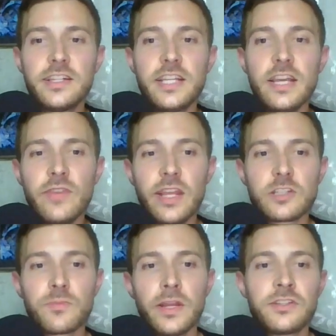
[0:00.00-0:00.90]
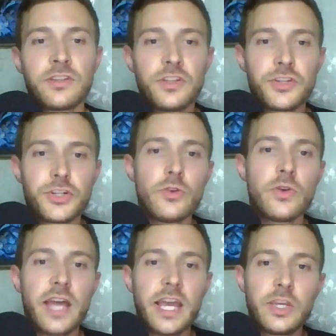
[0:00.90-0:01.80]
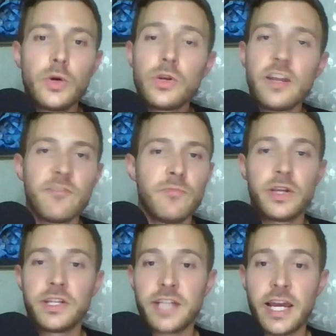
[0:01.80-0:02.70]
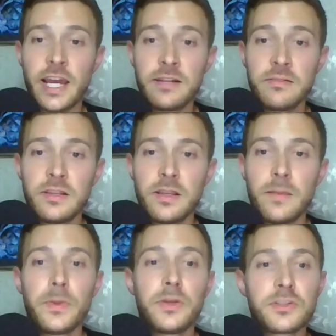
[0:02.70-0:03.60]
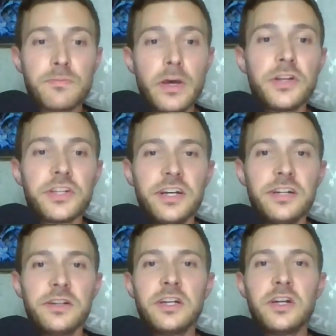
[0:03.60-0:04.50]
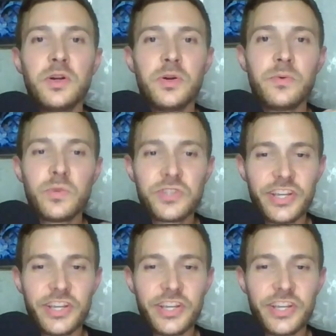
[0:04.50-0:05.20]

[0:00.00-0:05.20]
David explained to the jury that he couldn't have murdered Diane because murder was